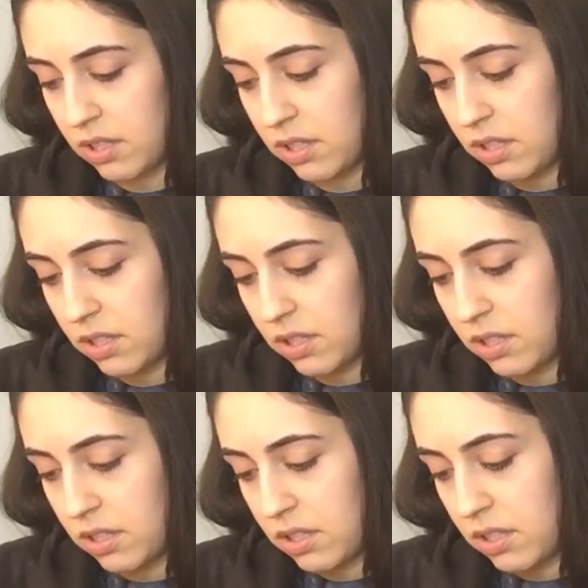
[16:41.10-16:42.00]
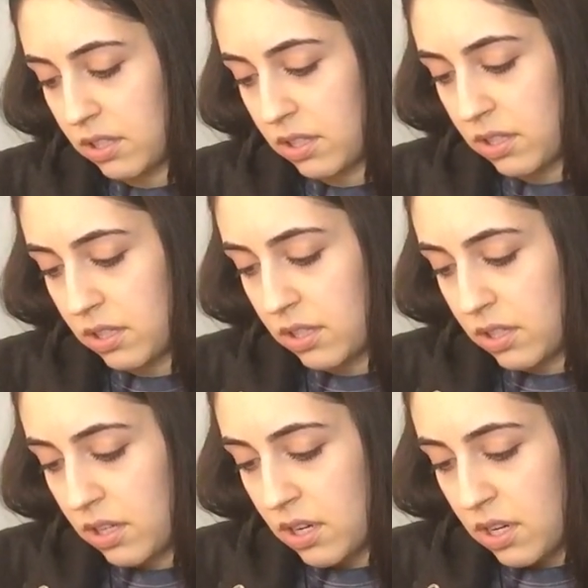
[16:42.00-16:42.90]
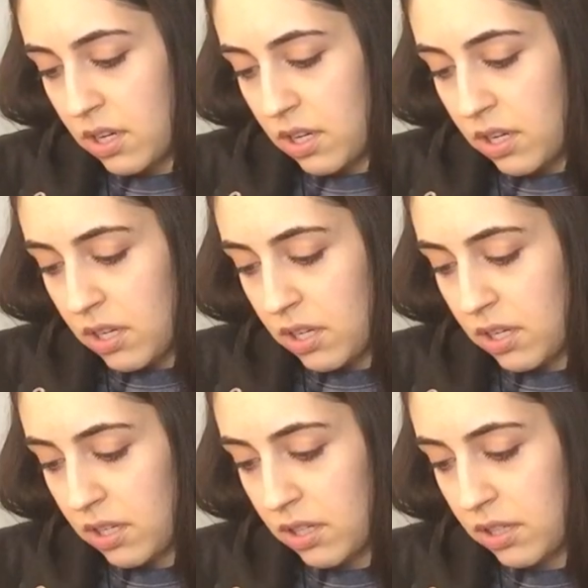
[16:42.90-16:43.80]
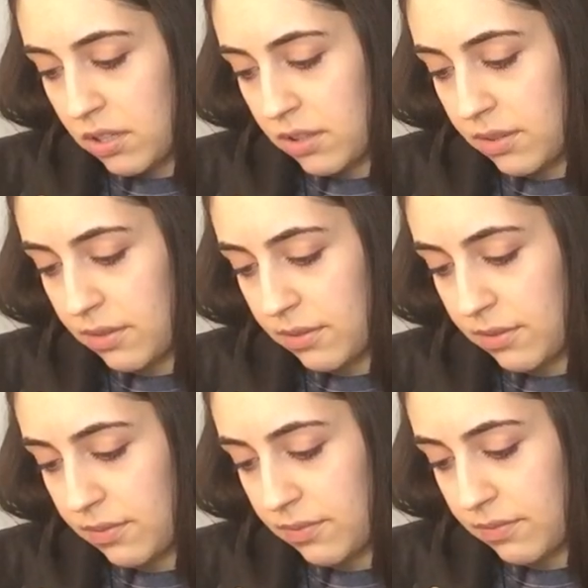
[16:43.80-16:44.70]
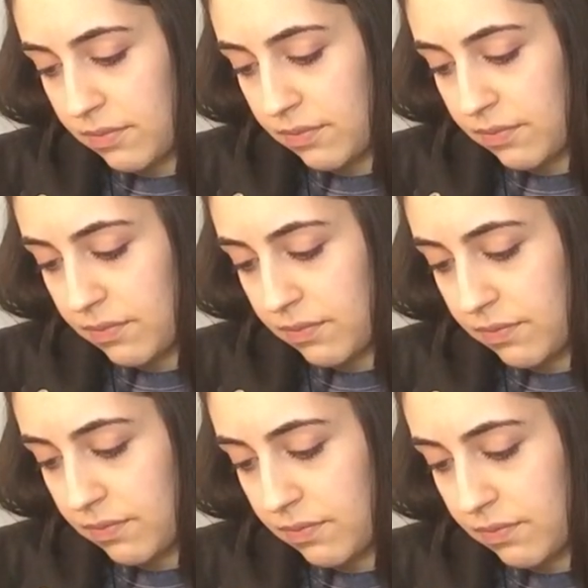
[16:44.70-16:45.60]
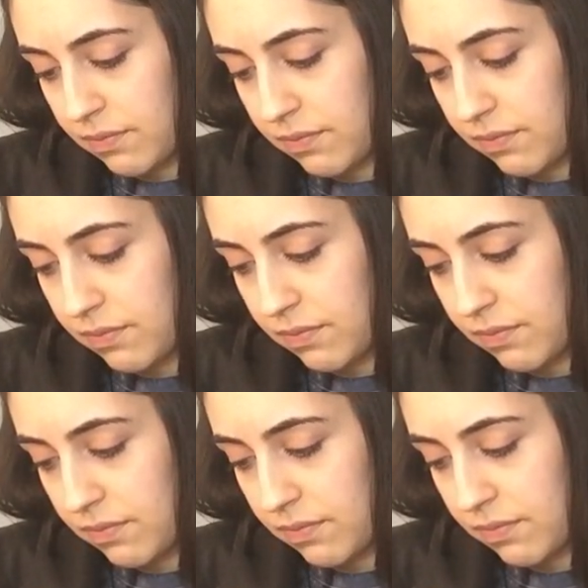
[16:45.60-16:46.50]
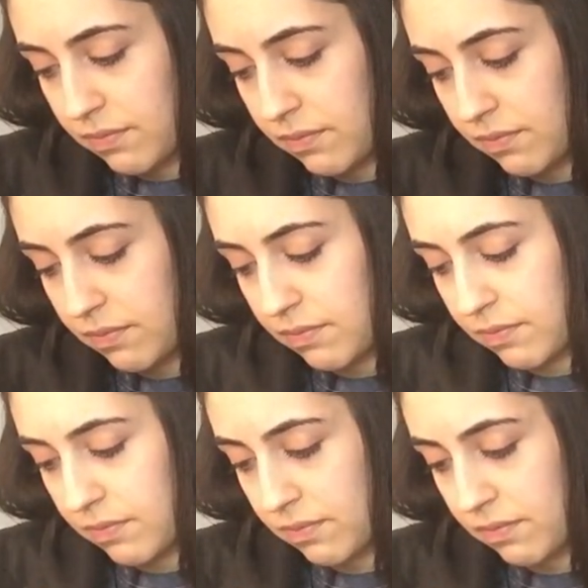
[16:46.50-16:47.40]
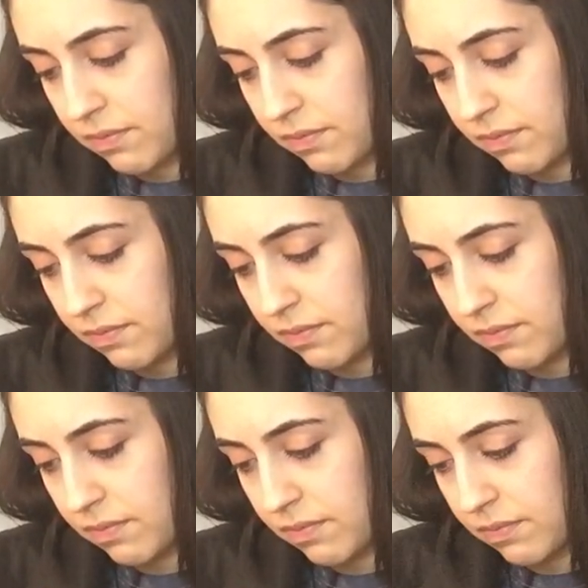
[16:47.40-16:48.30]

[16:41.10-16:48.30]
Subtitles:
No one is speaking in this clip.